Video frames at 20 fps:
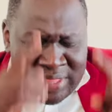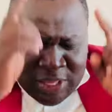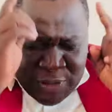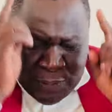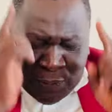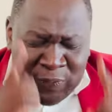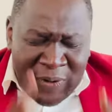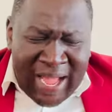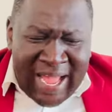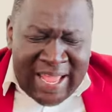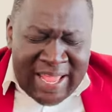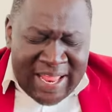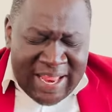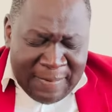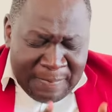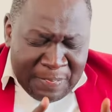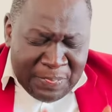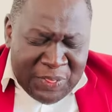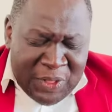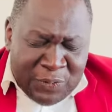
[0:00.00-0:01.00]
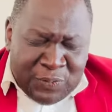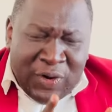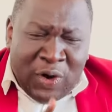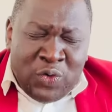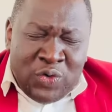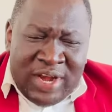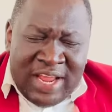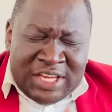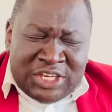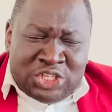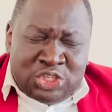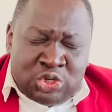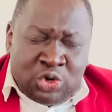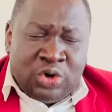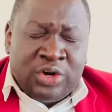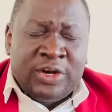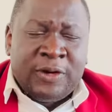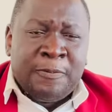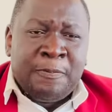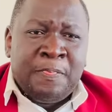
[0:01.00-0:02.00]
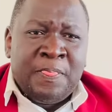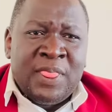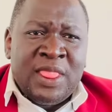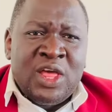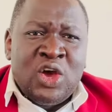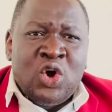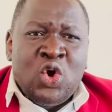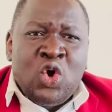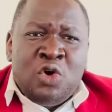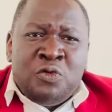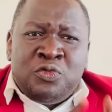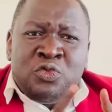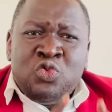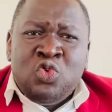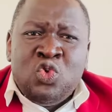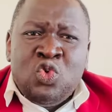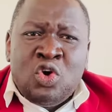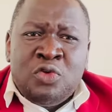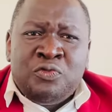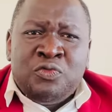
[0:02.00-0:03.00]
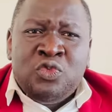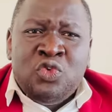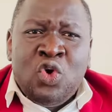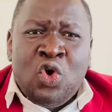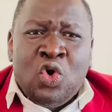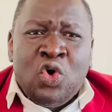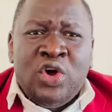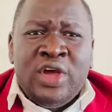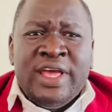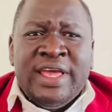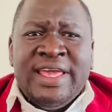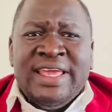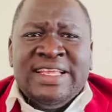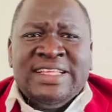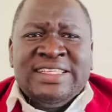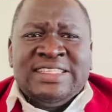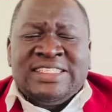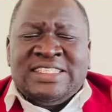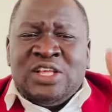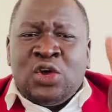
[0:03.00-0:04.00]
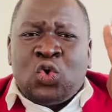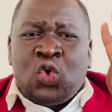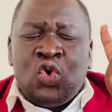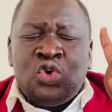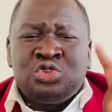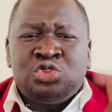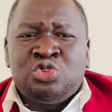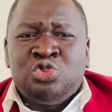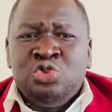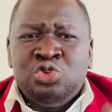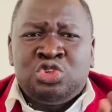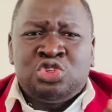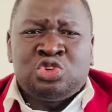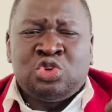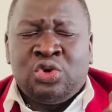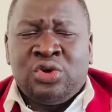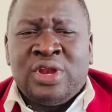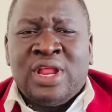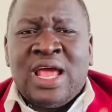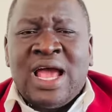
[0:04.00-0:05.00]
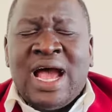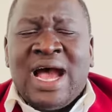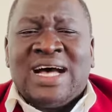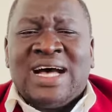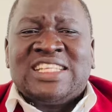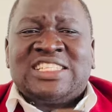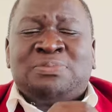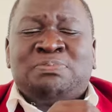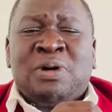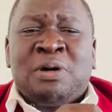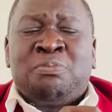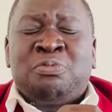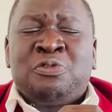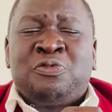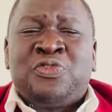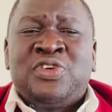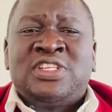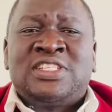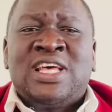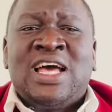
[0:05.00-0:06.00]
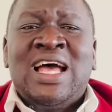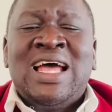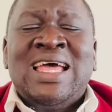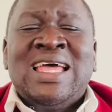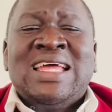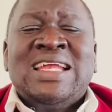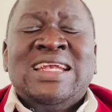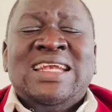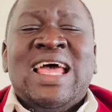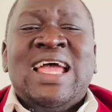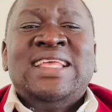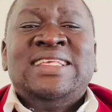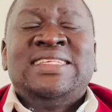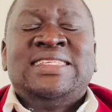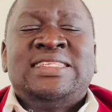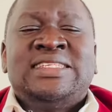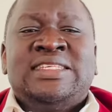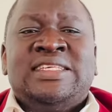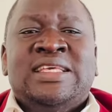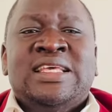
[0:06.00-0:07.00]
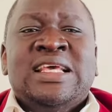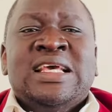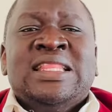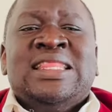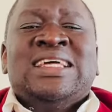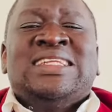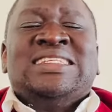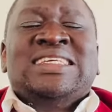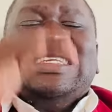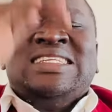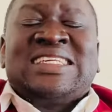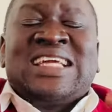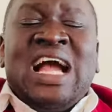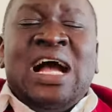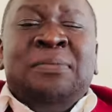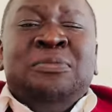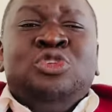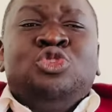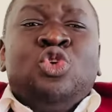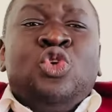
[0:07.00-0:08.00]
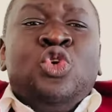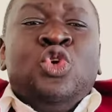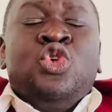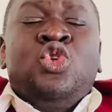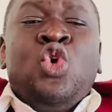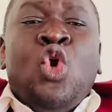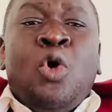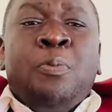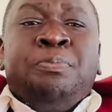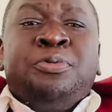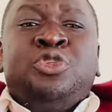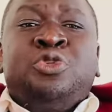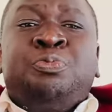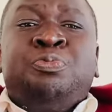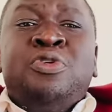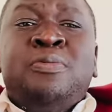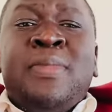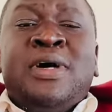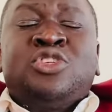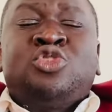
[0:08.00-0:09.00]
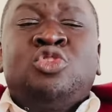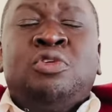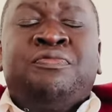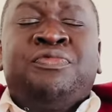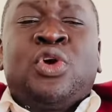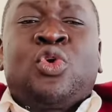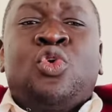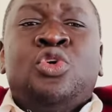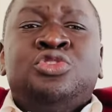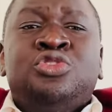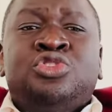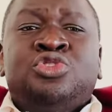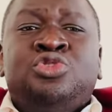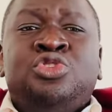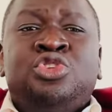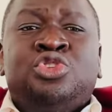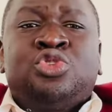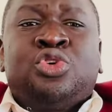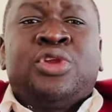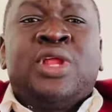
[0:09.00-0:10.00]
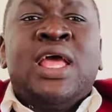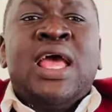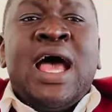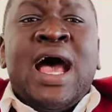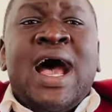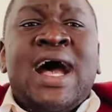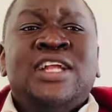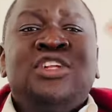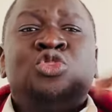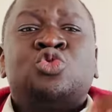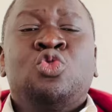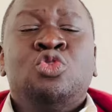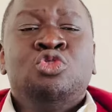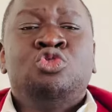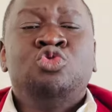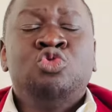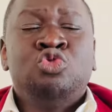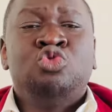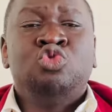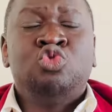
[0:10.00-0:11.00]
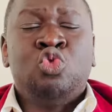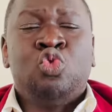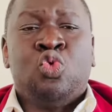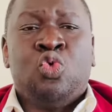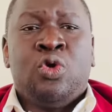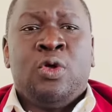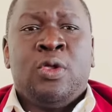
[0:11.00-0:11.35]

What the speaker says: the foundation of rule of law is the Constitution, as per Professor Dicey, that it comes on top, supremacy of the Constitution, Article 2.2.